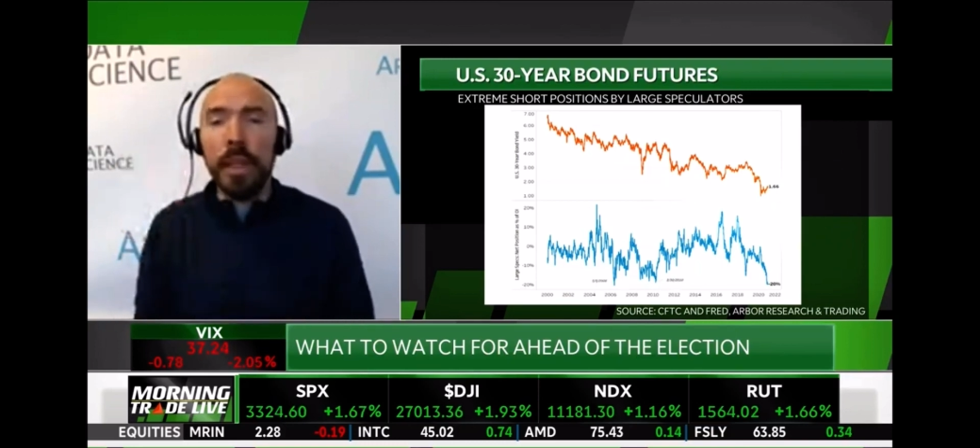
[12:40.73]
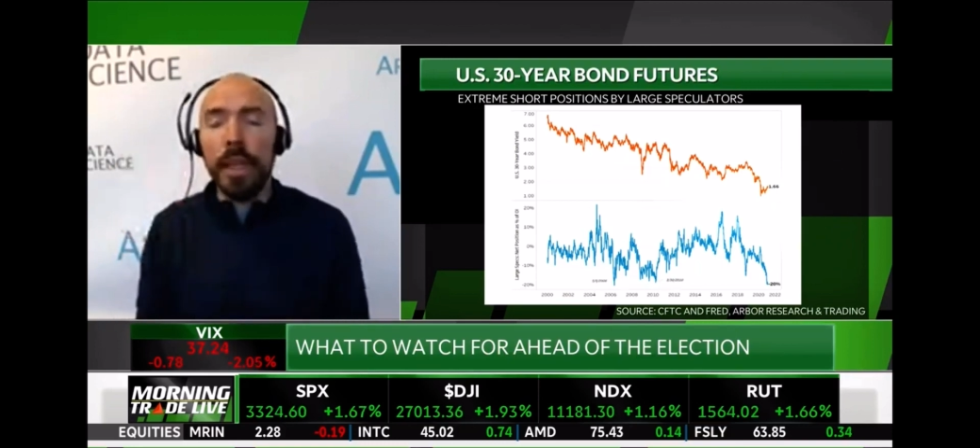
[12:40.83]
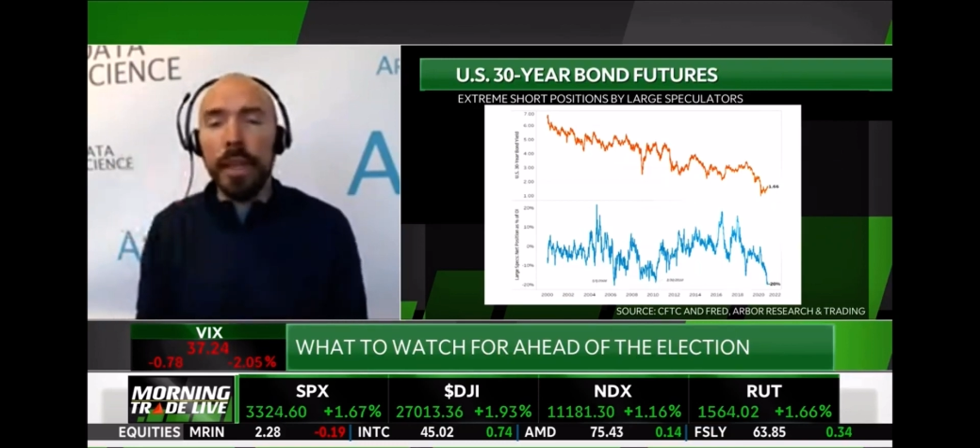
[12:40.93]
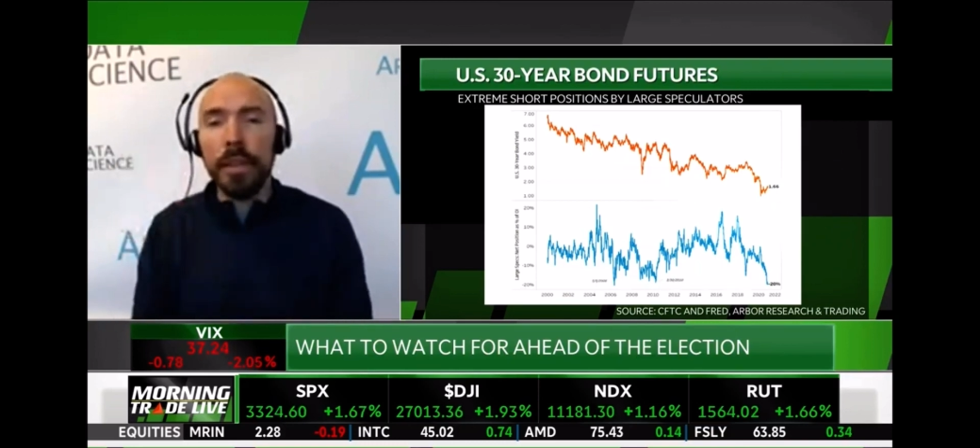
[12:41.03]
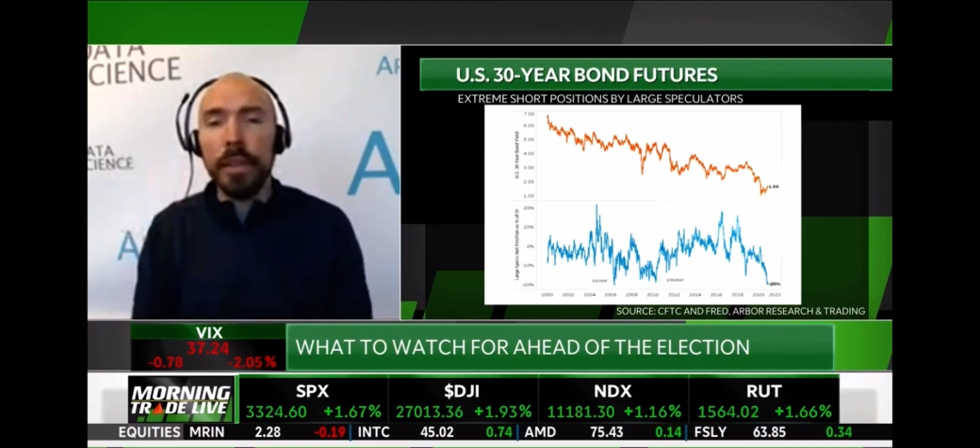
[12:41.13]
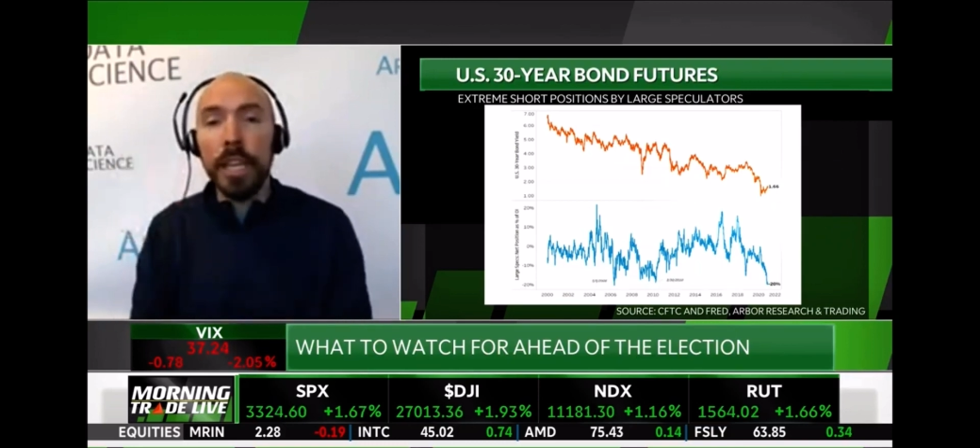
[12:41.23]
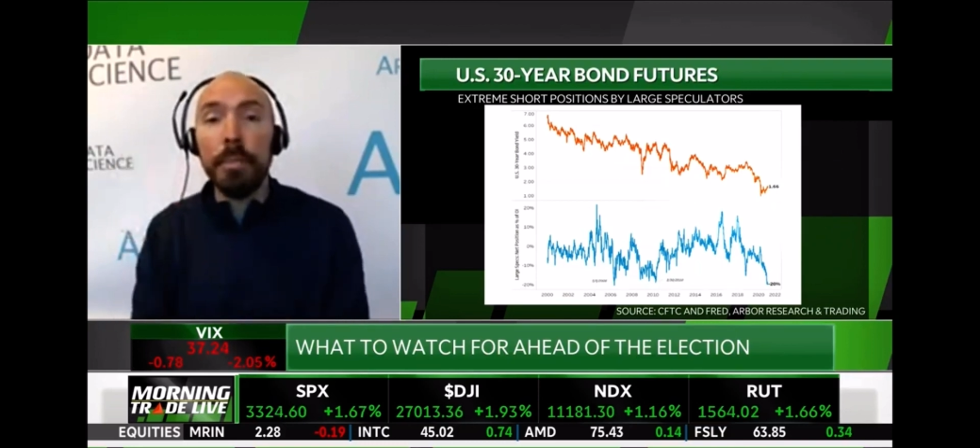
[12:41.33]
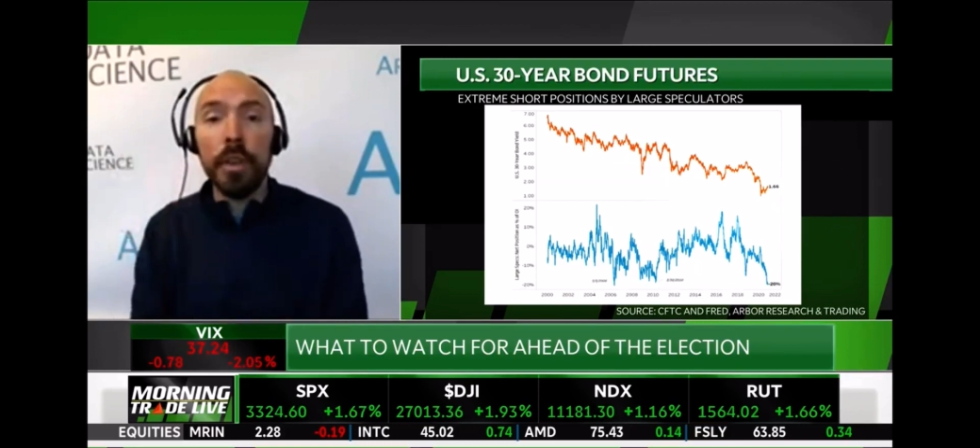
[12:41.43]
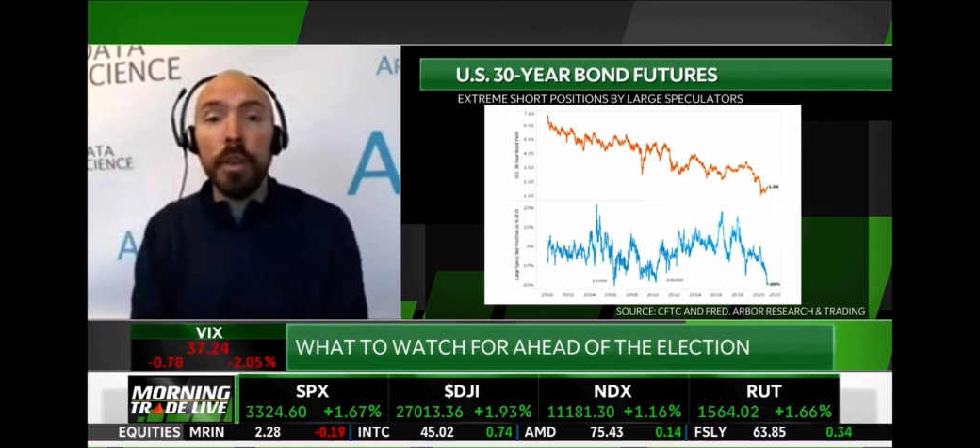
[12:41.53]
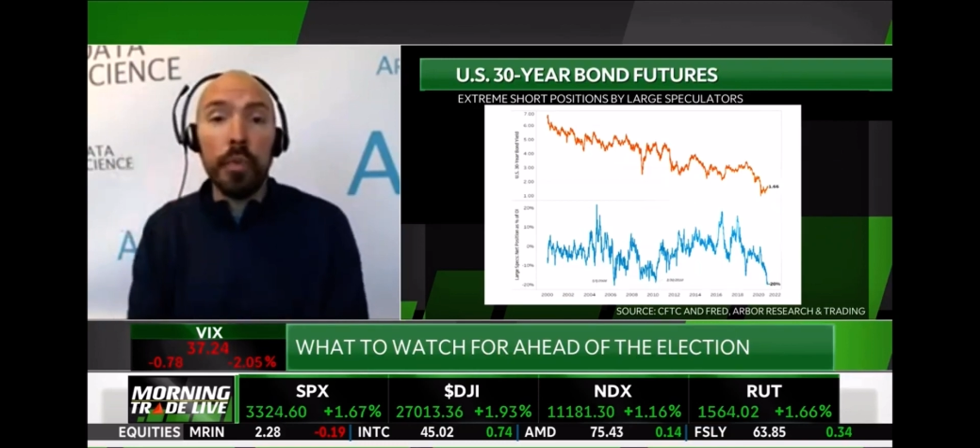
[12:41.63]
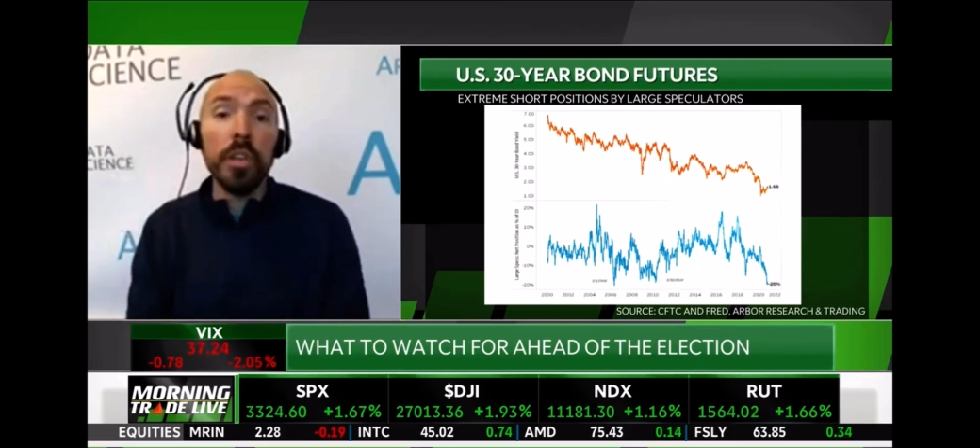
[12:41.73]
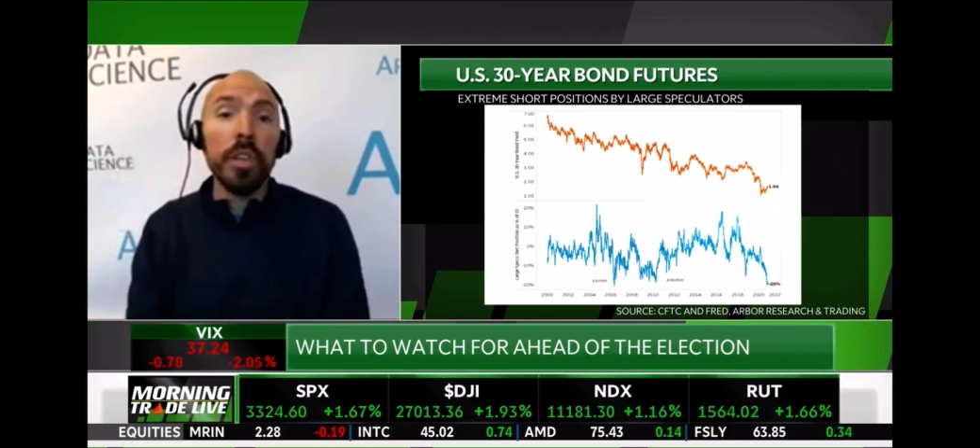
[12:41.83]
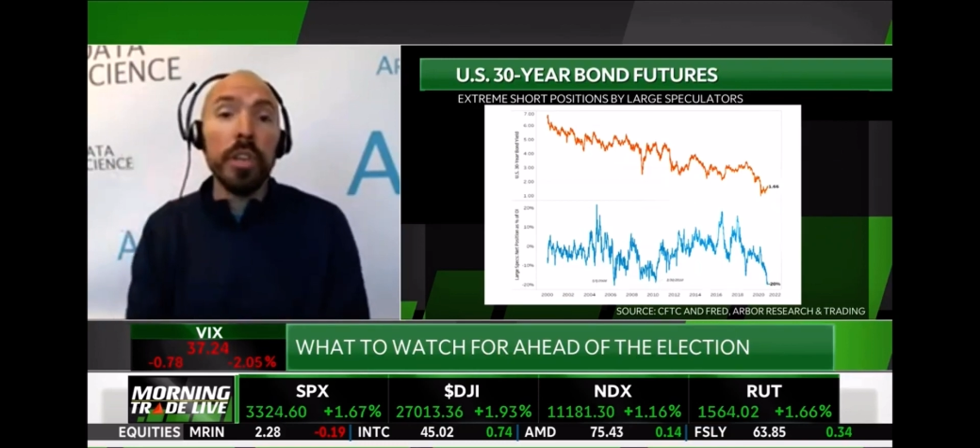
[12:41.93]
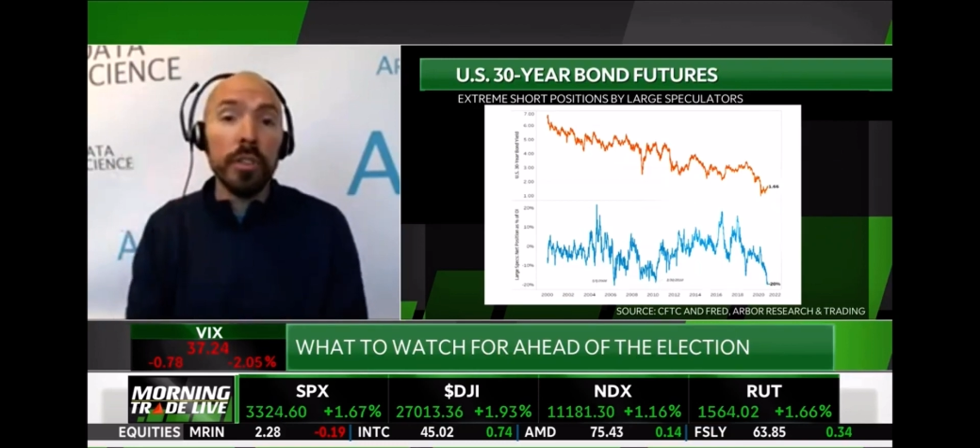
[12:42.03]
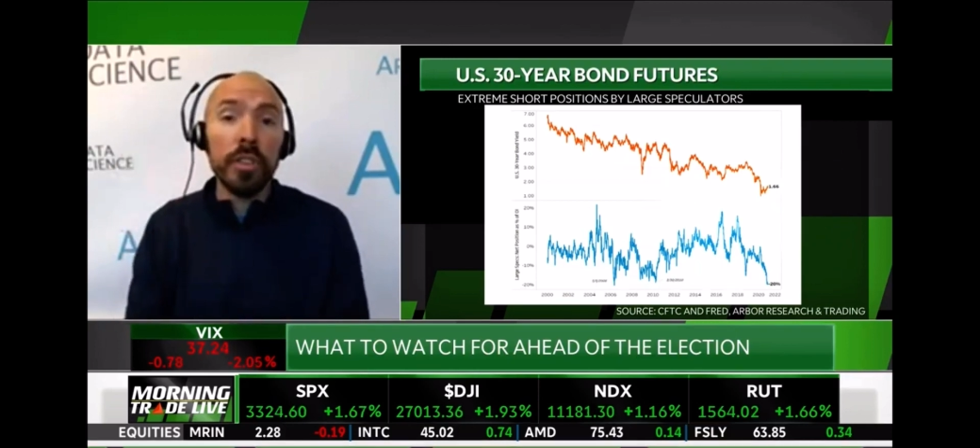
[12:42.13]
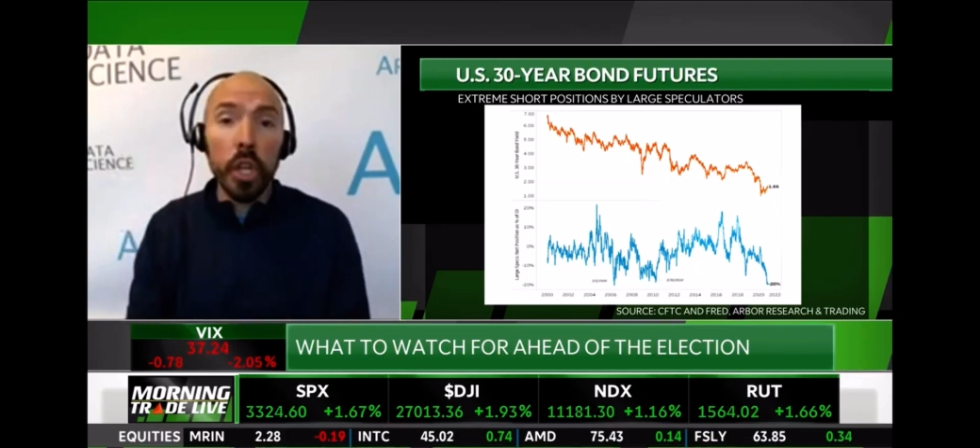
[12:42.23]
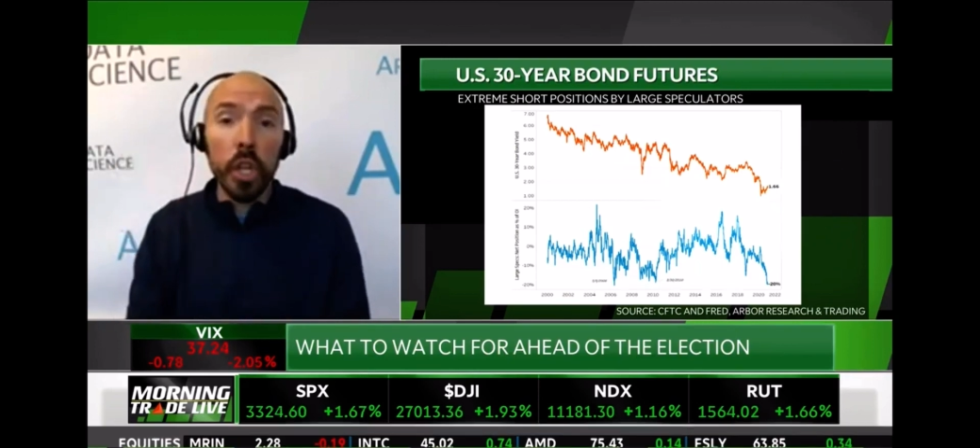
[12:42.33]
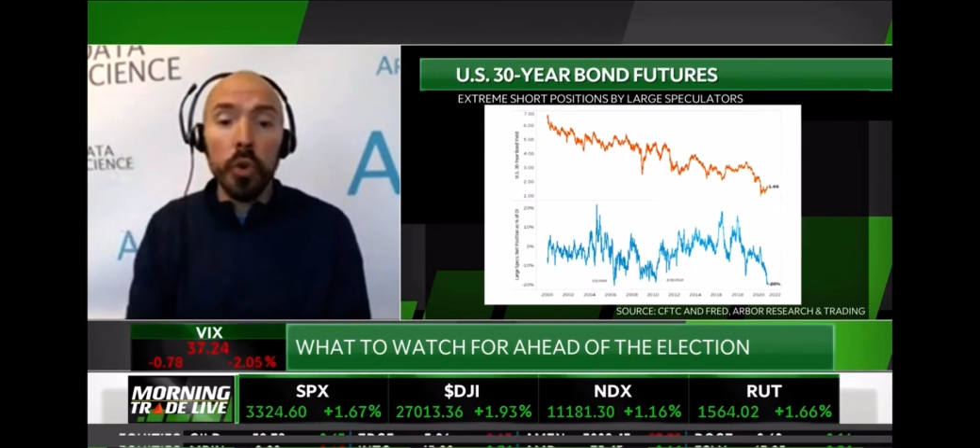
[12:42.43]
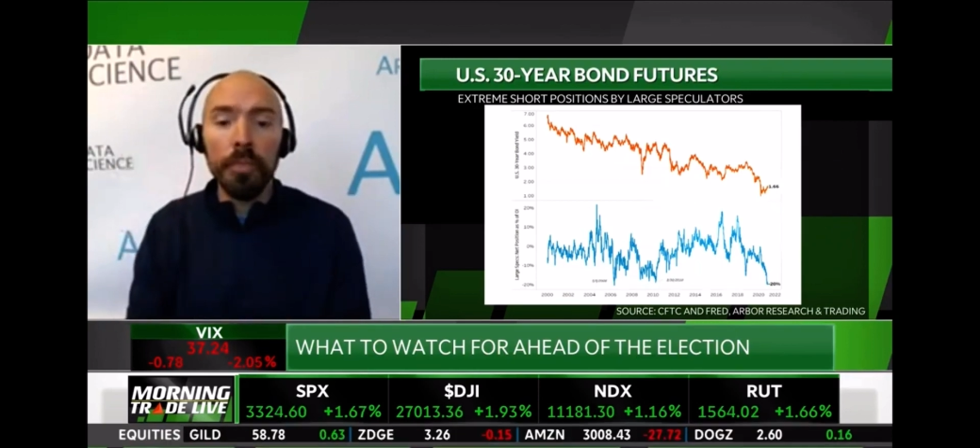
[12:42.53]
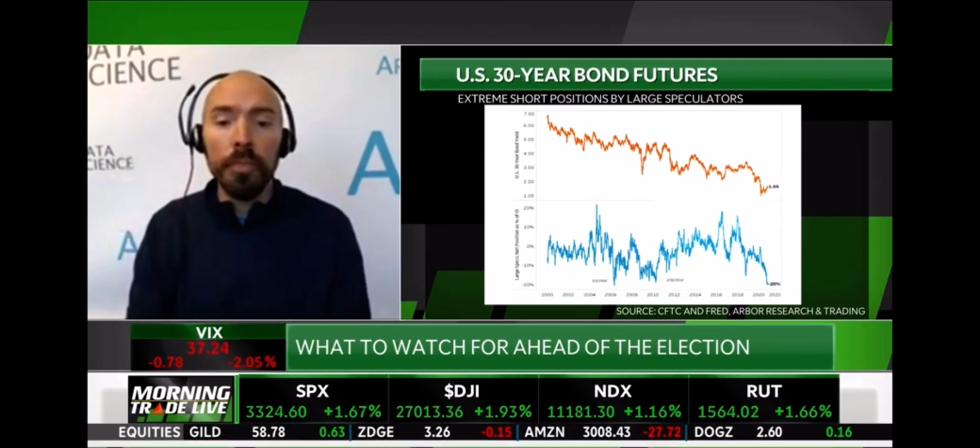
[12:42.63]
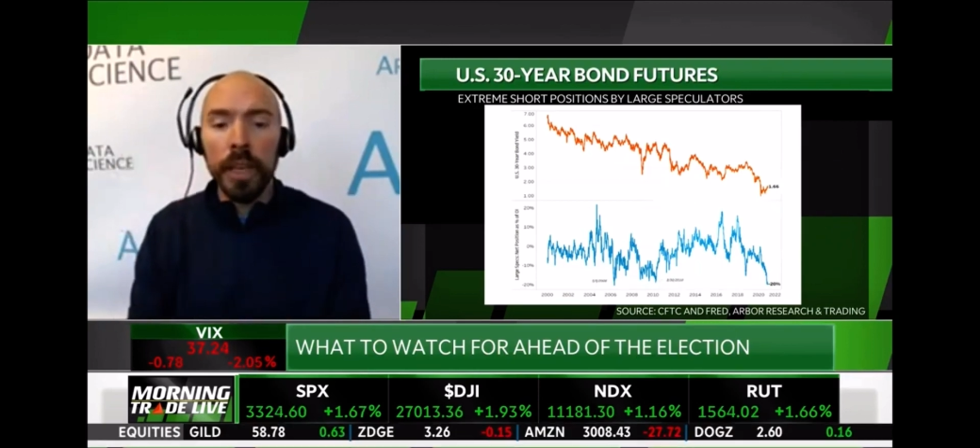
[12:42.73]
and keep real yields low.